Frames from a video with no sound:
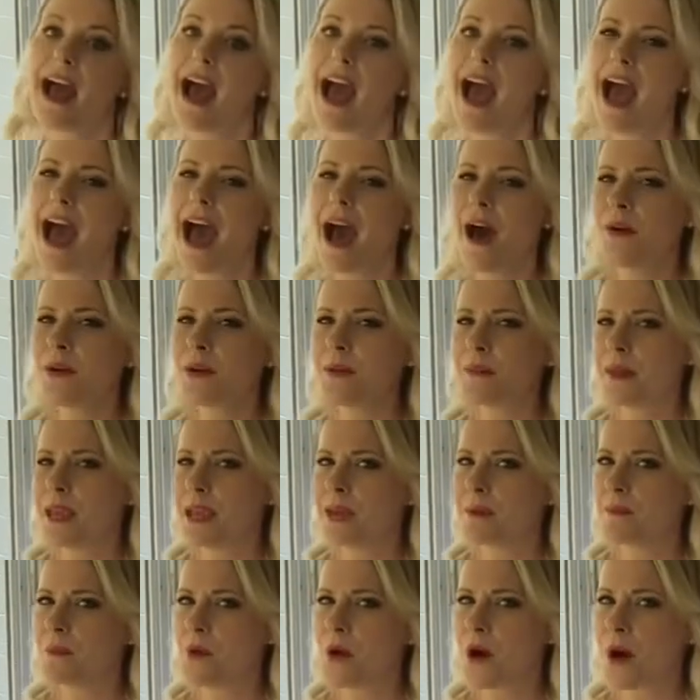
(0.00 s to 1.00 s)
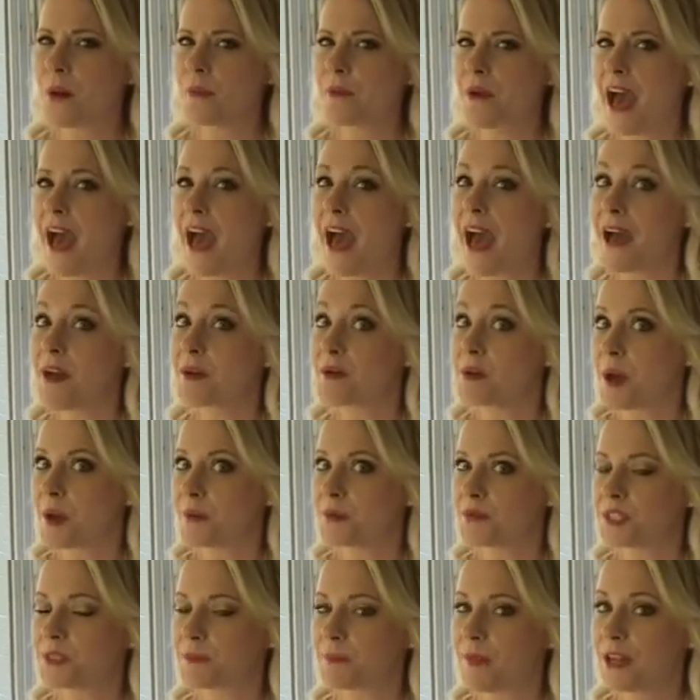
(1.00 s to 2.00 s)
how to make mom a
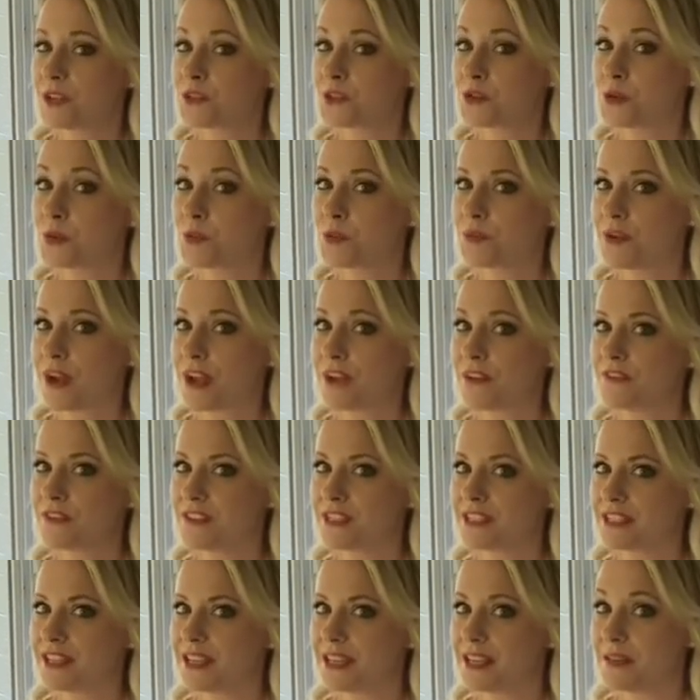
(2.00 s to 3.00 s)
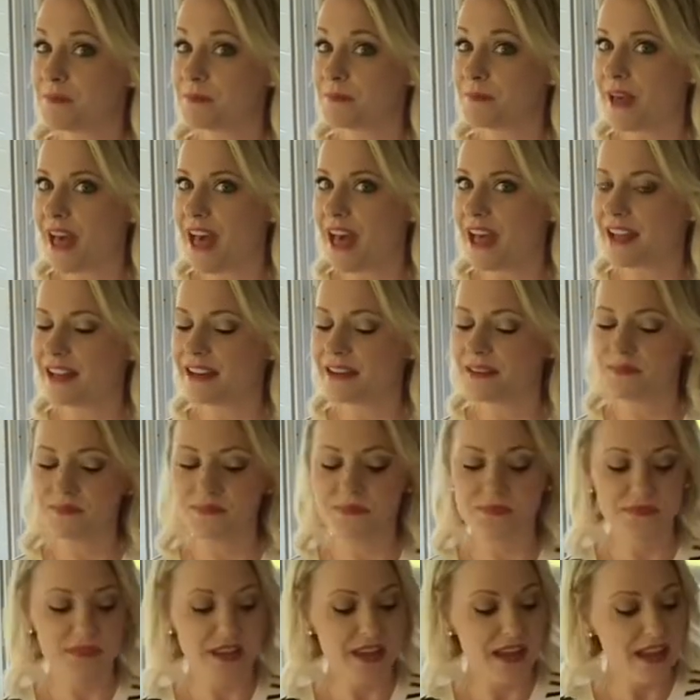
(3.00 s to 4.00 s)
special breakfast in bed.
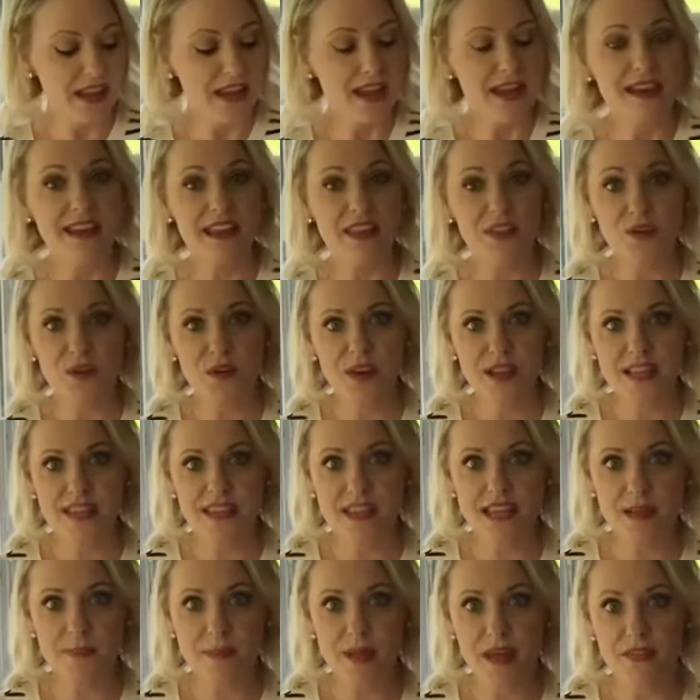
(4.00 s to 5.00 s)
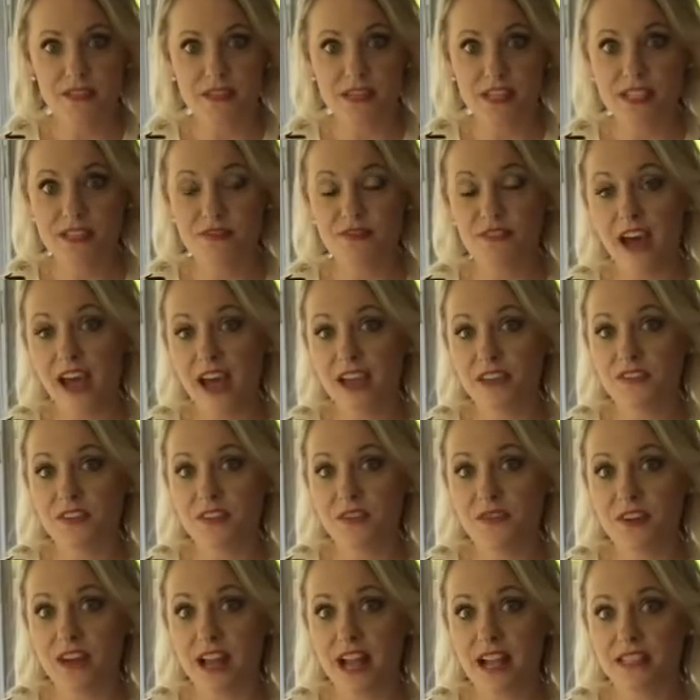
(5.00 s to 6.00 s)
Now, the great thing about these 5
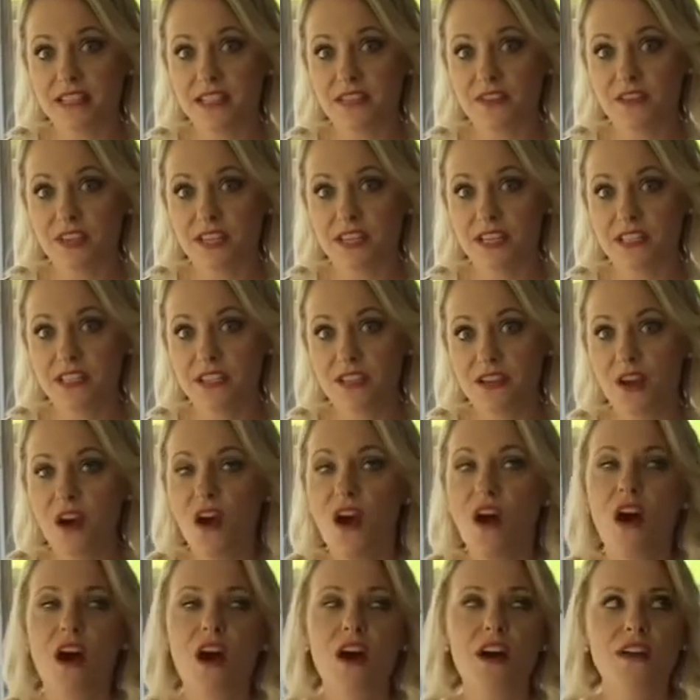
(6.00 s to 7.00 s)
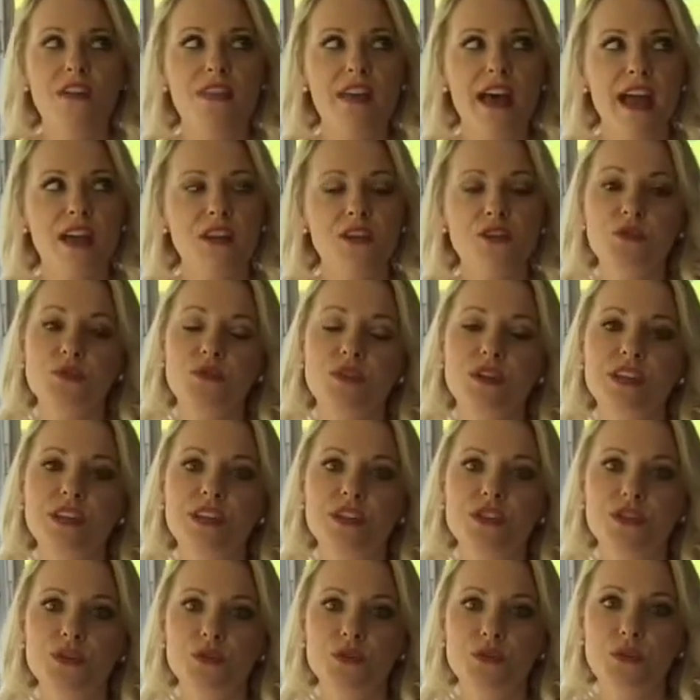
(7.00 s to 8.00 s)
different activities are that you can
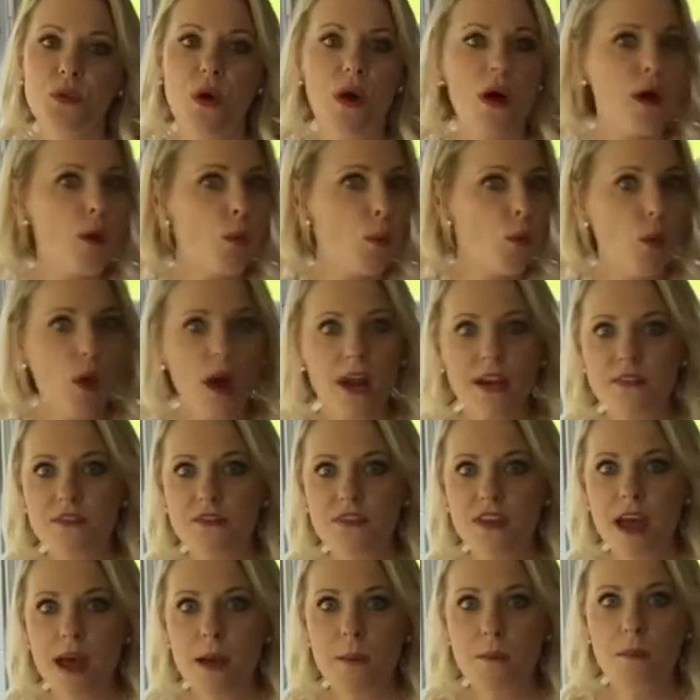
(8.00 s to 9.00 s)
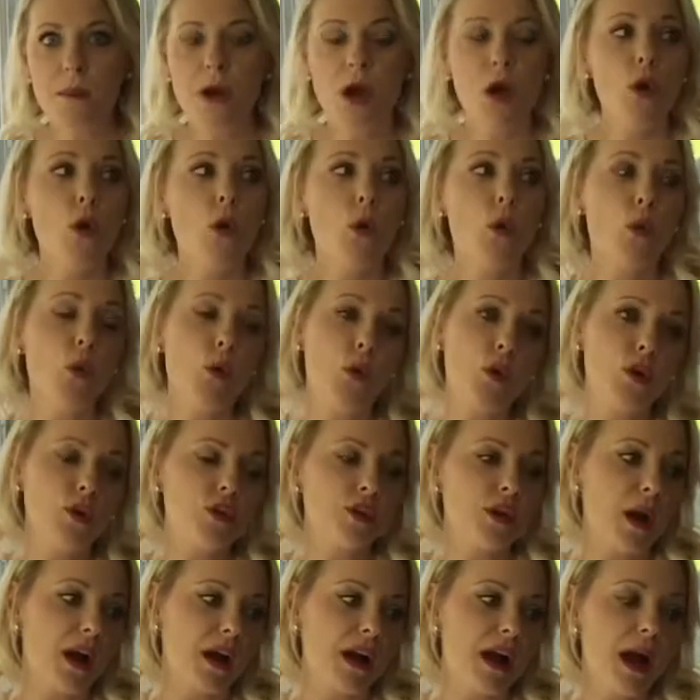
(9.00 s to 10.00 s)
do one of them or a
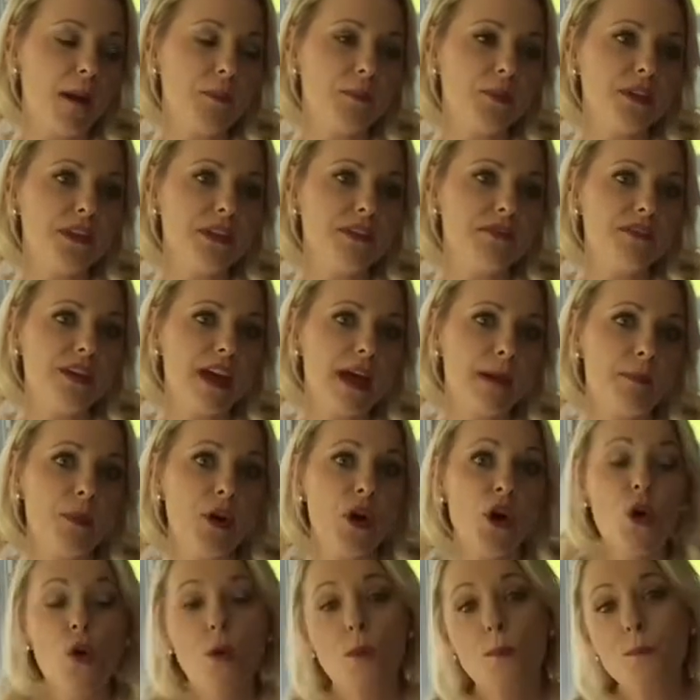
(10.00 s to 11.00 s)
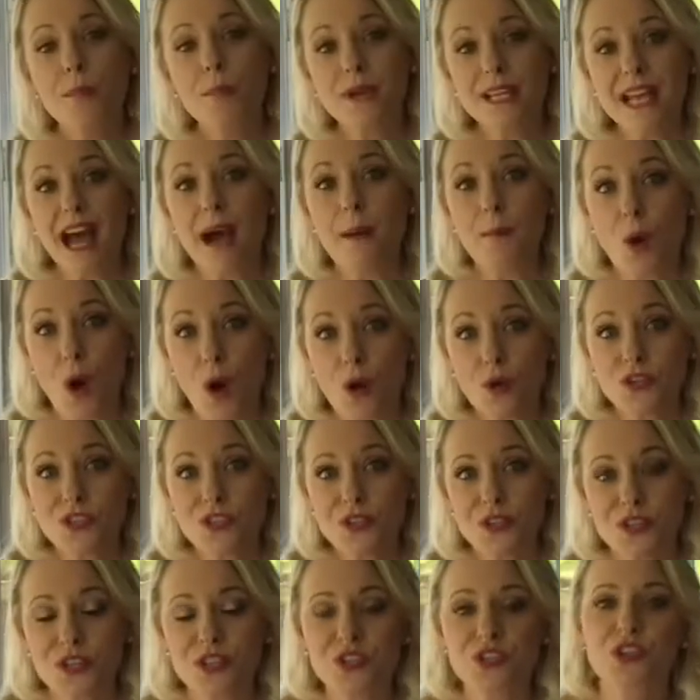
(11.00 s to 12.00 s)
couple of them, but I'm also
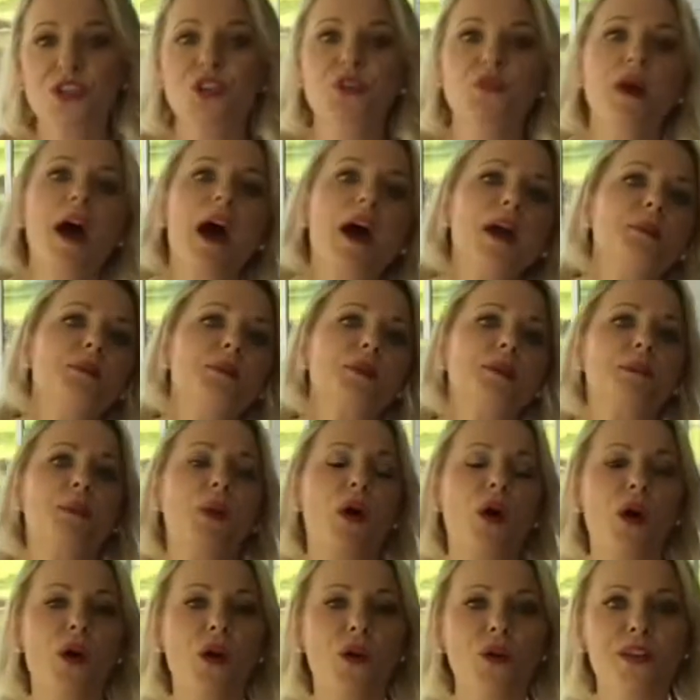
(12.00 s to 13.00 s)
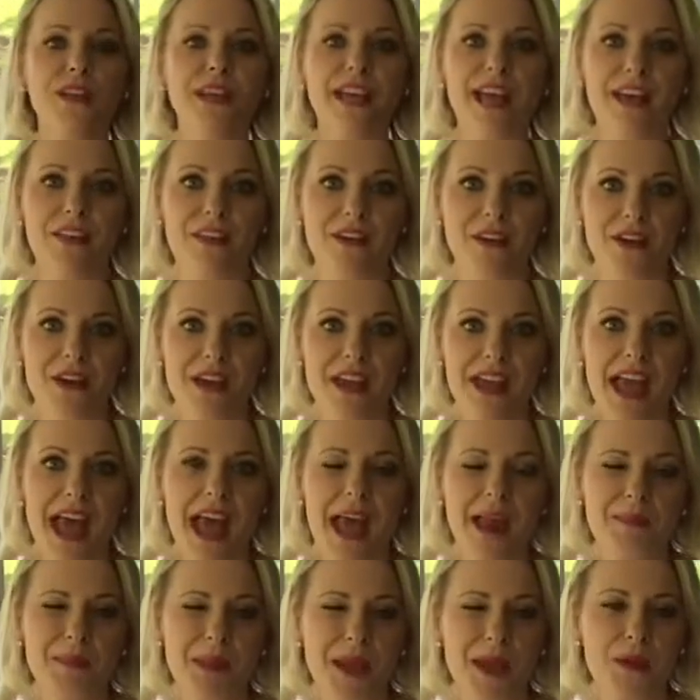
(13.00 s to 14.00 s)
going to show you how to put them all together
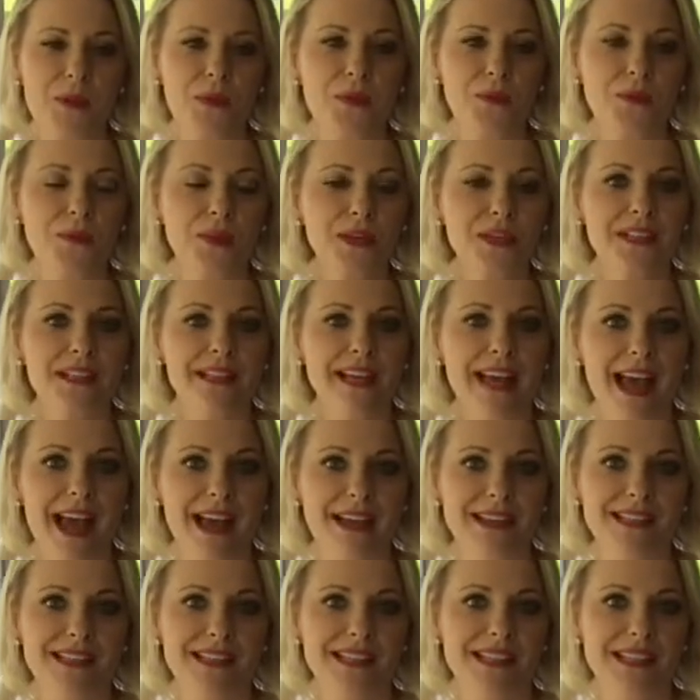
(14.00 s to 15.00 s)
and make a really excellent